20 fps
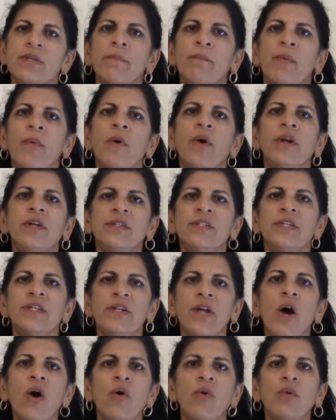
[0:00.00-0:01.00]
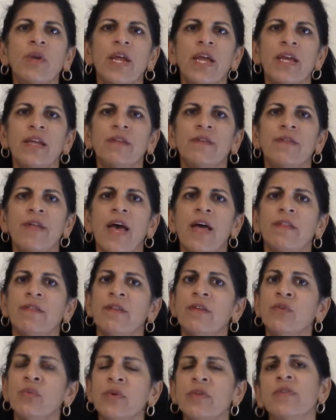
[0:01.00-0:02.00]
important to note is that
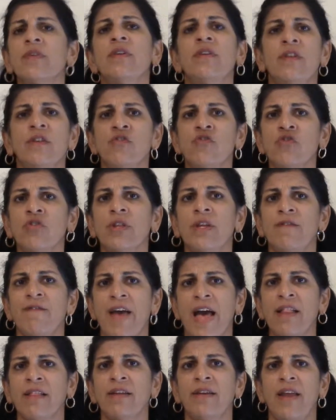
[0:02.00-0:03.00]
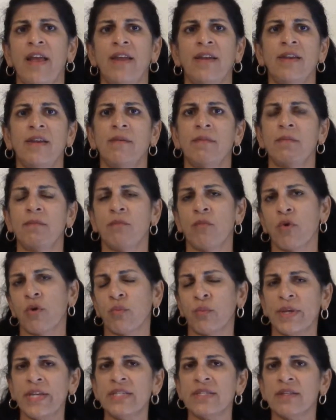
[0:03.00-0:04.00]
this was additionally validated more
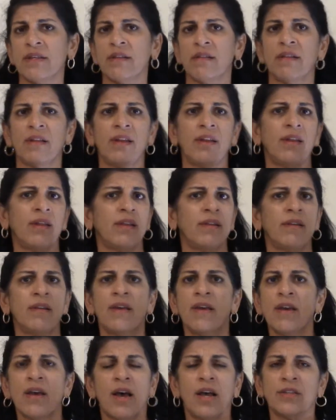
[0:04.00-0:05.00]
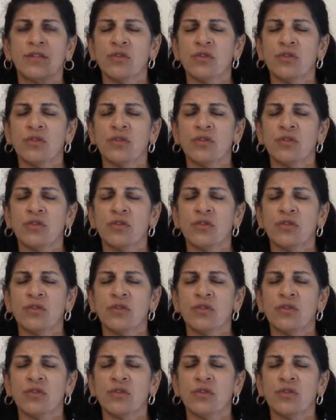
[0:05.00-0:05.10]
recently in a